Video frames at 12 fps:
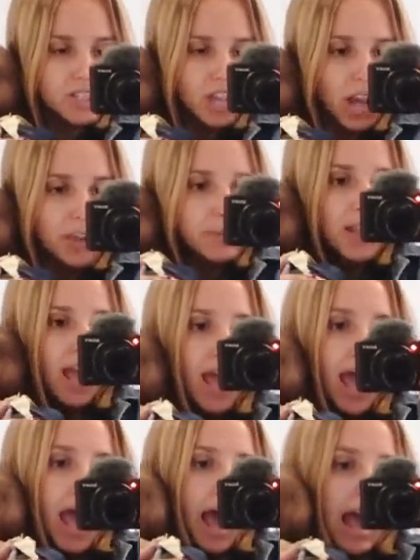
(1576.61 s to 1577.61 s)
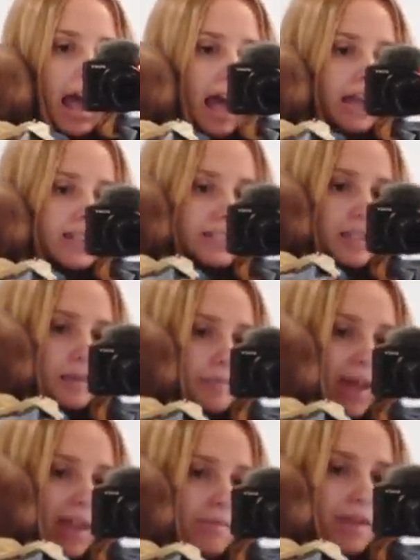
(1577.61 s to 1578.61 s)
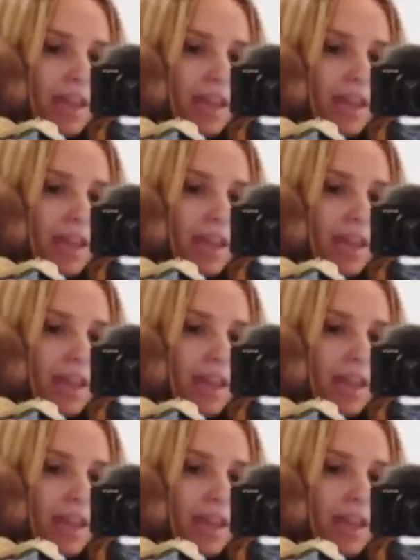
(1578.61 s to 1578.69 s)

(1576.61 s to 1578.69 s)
ago. And the baby